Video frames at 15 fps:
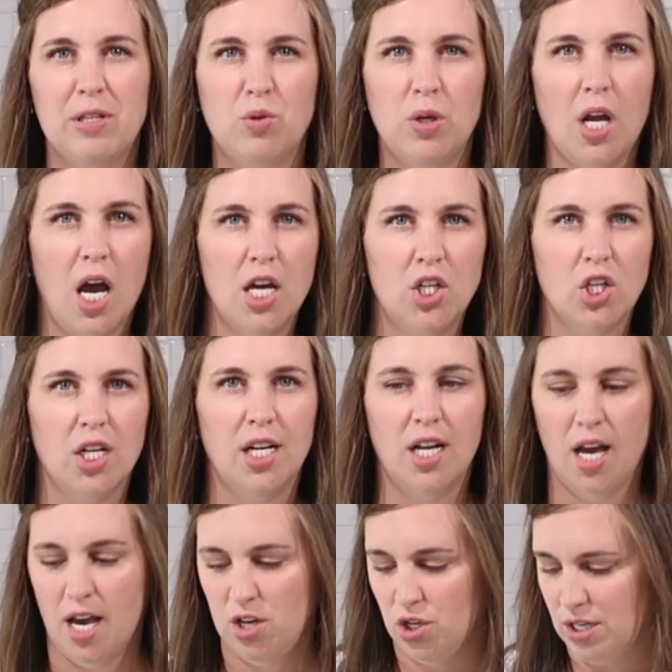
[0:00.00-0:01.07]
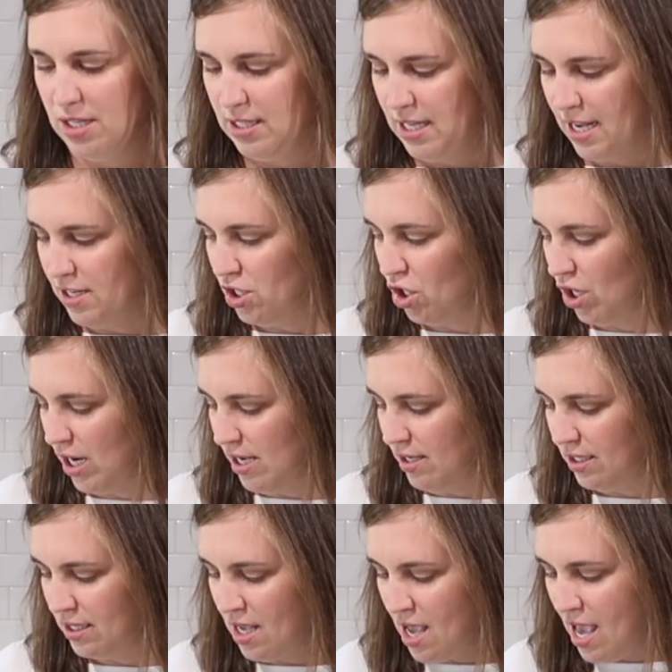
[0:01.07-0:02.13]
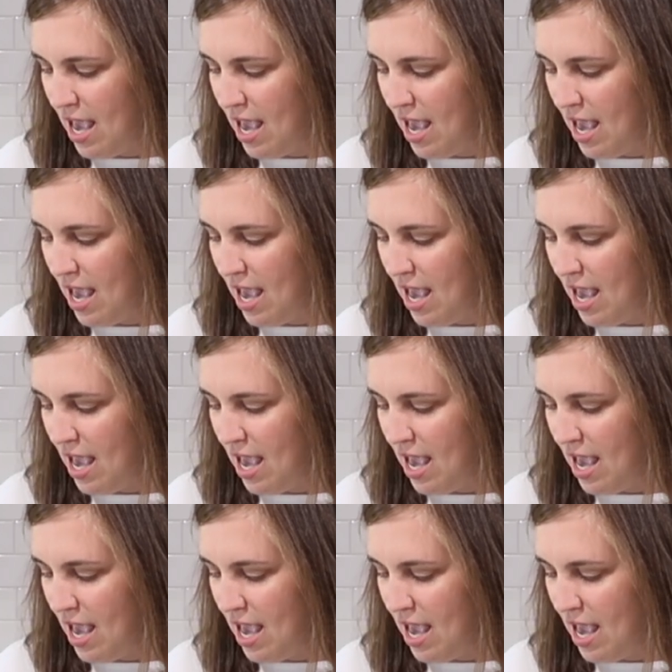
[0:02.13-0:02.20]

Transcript: between 100 and 110 degrees.